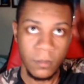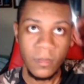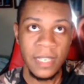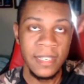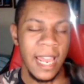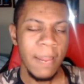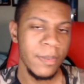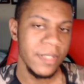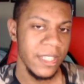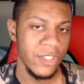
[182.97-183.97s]

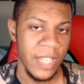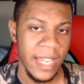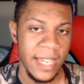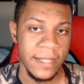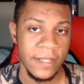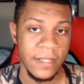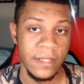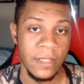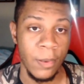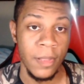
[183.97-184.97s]
9% chance
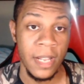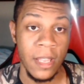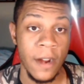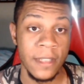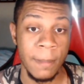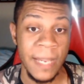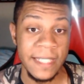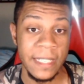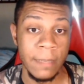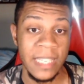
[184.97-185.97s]
to pull an LR is
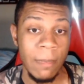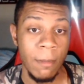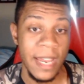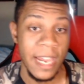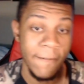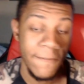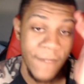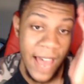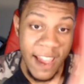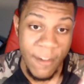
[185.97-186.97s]
amazing, but keep in mind a
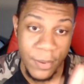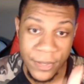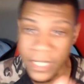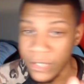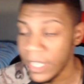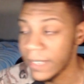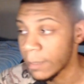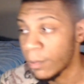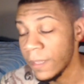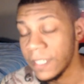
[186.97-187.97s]
5% chance to
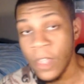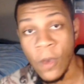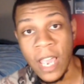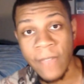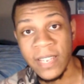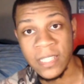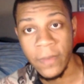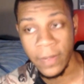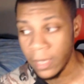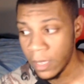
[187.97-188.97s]
pull these Dokkan
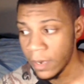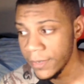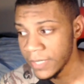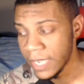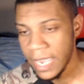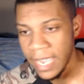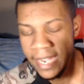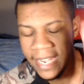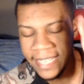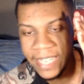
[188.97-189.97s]
Festival LRs
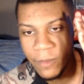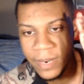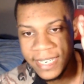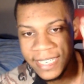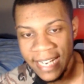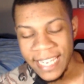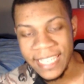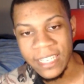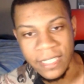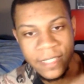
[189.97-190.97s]
is a
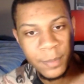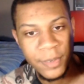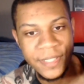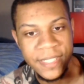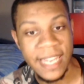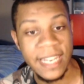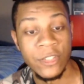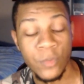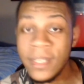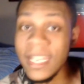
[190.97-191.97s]
ridiculous
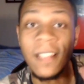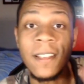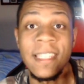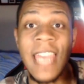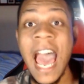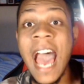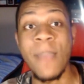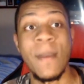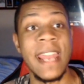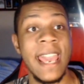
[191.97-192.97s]
percentage. Ridiculously high, I
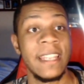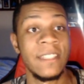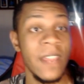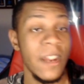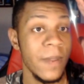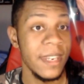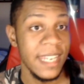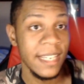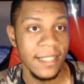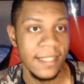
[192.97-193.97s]
might add. It's very
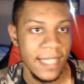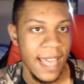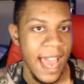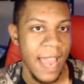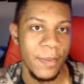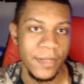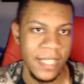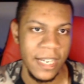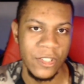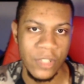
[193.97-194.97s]
ridiculously high
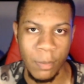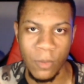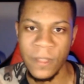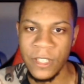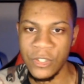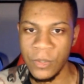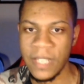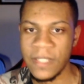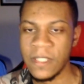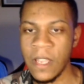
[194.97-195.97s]
percentage to pull these
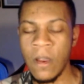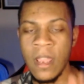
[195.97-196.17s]
units. So